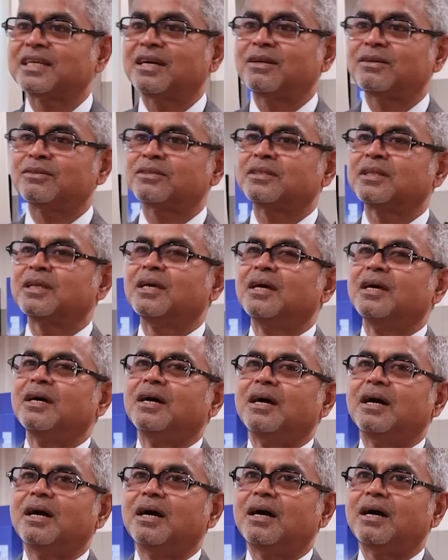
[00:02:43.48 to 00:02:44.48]
out
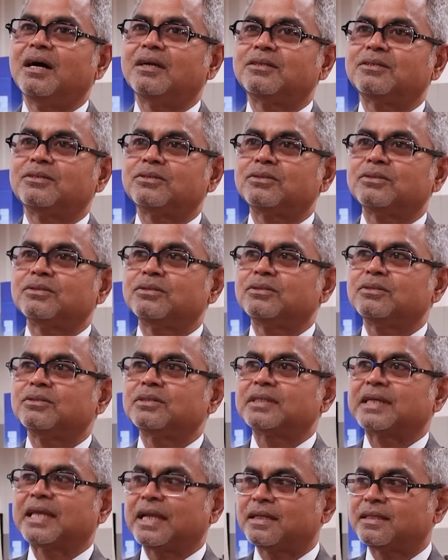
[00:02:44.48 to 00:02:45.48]
to
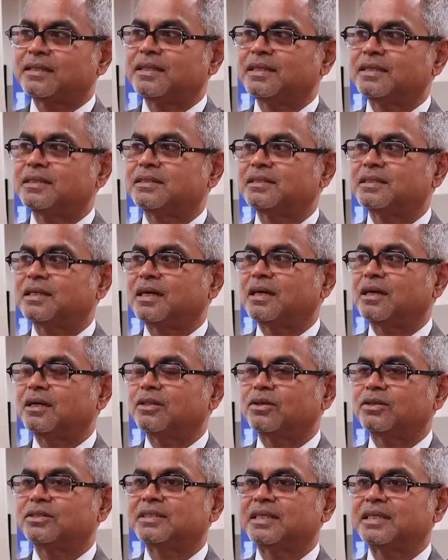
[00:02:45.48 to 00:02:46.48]
get this
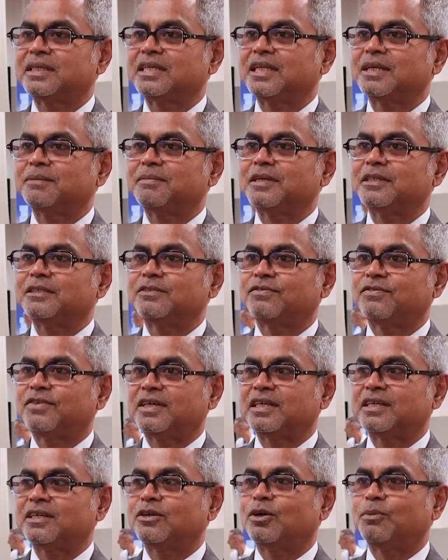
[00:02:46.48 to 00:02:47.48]
loss and damage
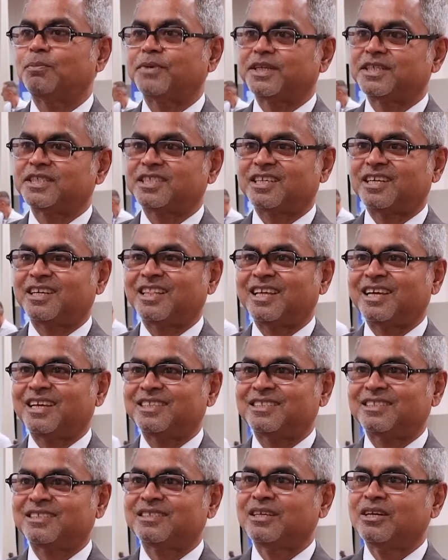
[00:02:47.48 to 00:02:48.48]
fund
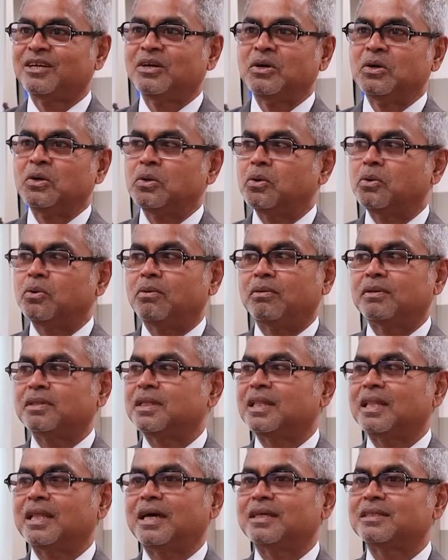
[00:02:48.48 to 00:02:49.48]
operationalized over
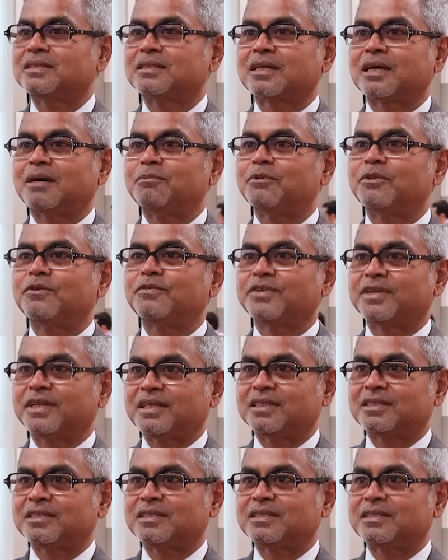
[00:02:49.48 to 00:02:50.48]
the last couple of
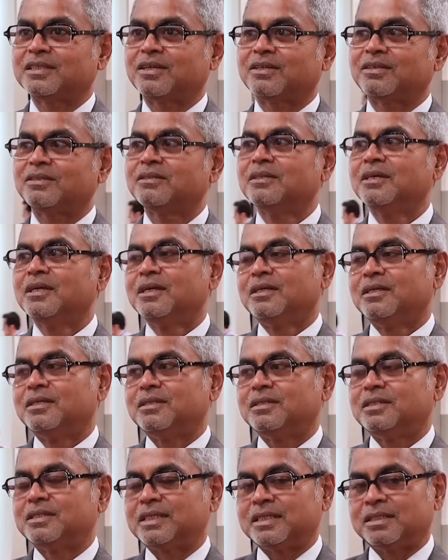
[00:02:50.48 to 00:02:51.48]
years.
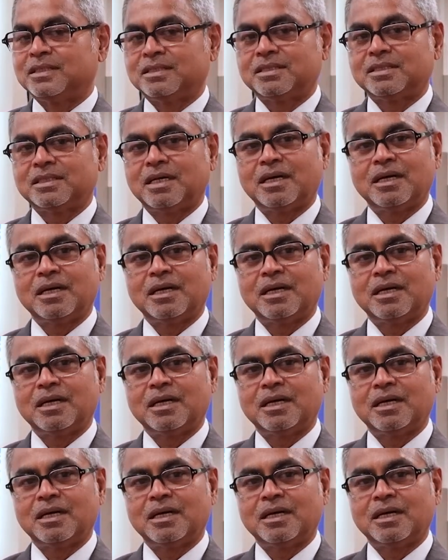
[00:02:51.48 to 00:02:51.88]
Since